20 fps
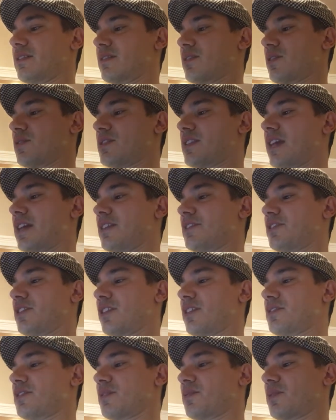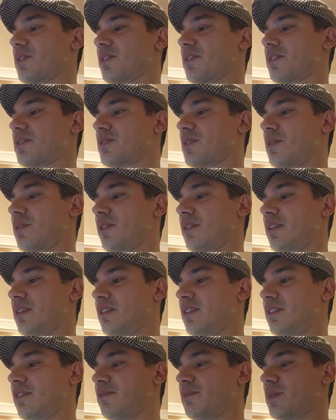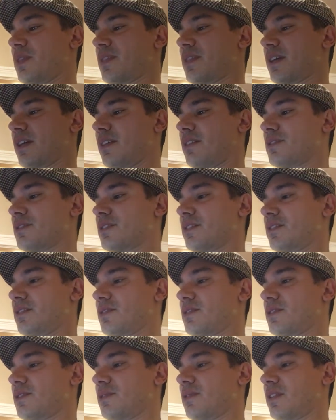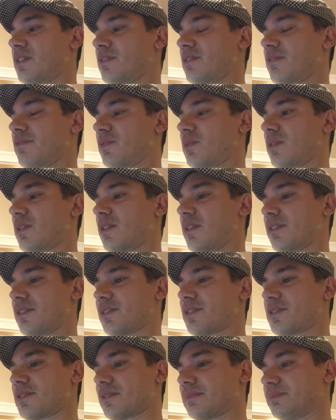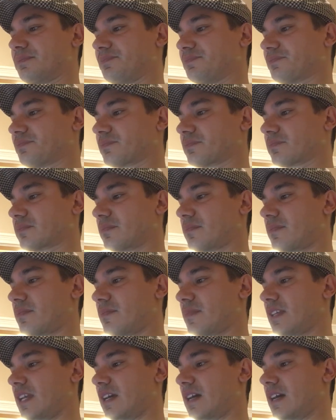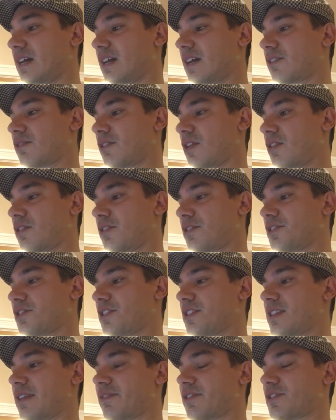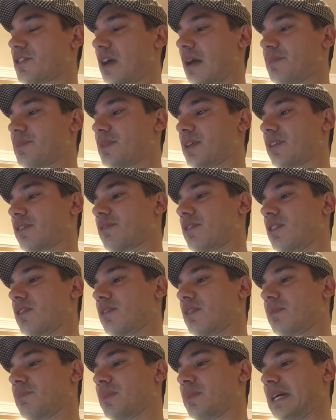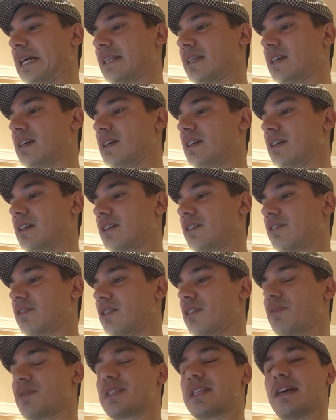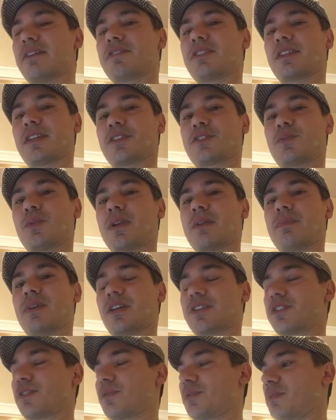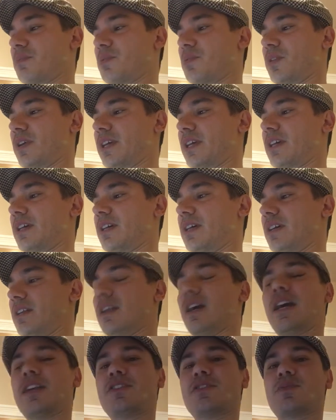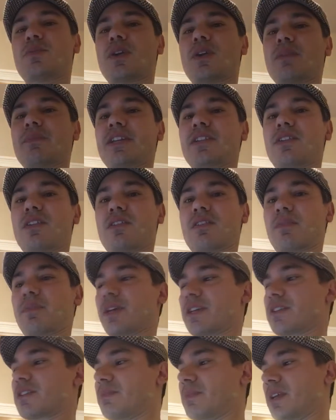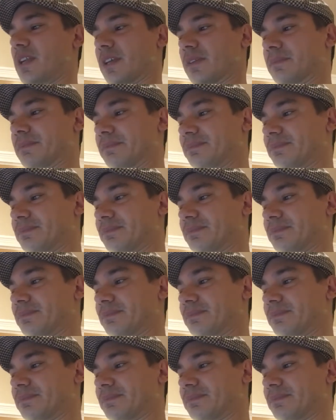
Those 9 shares are worth a total of $1,204. Kroger, she's never shopped at a Kroger, but Kroger was down to like $20 at one point, and I just wanted my daughter to make some money.